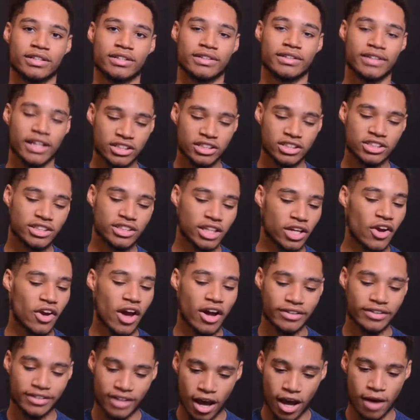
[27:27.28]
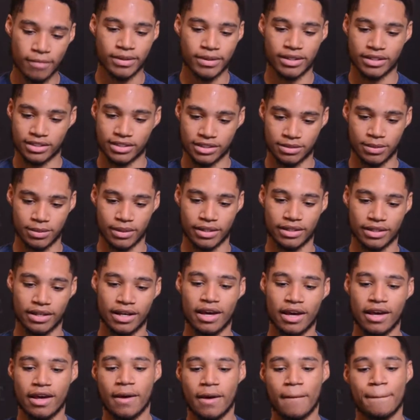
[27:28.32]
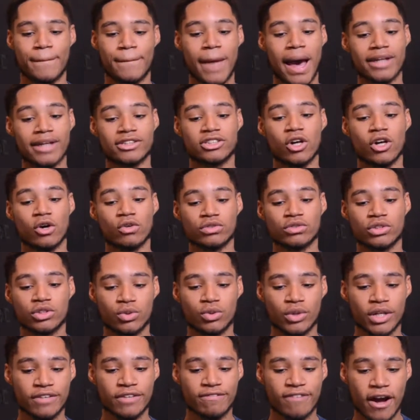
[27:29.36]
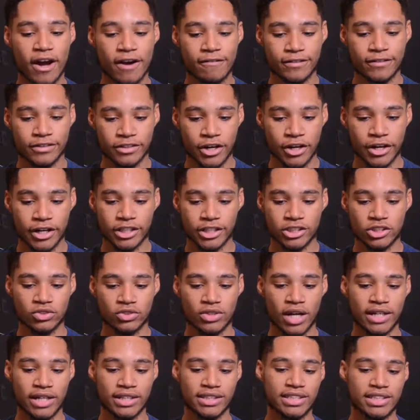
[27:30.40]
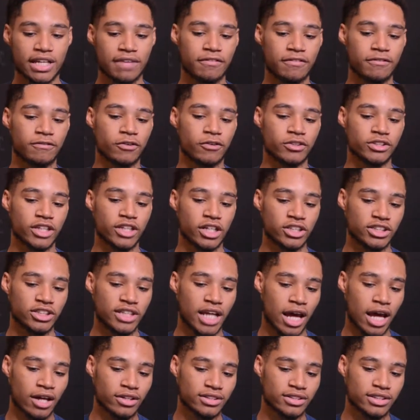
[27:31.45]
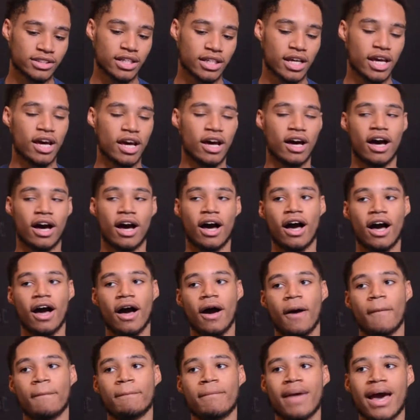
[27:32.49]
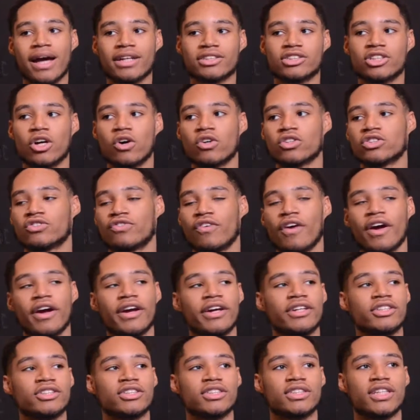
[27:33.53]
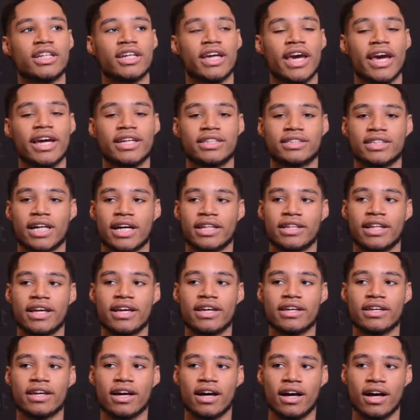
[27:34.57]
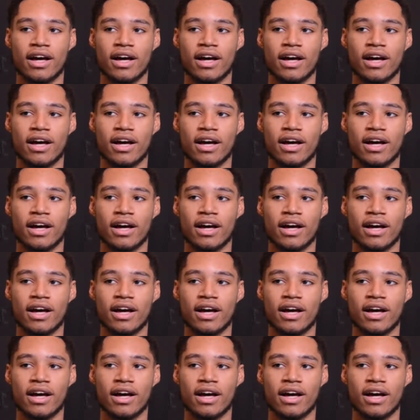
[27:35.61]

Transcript: That should tell you how dominant he's been. Mac Jones, 25 for 30, 297, 4 touchdowns. Mac Jones, very interesting case. I think...